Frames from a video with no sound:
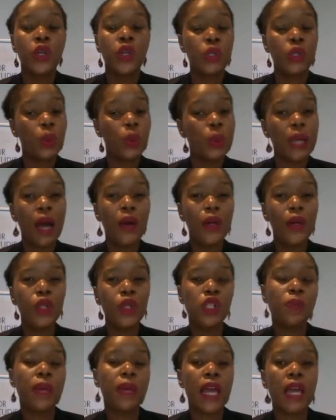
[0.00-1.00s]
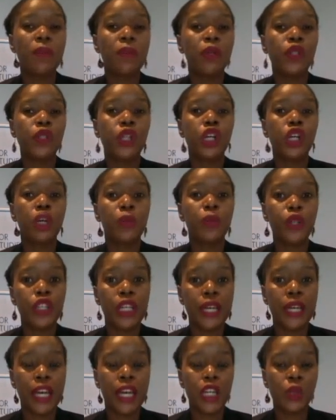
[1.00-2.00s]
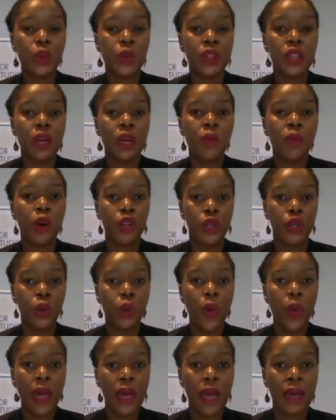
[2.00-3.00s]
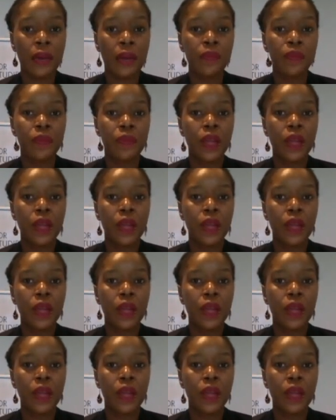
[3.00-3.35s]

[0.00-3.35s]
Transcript: to allow you to be able to communicate with them on your way.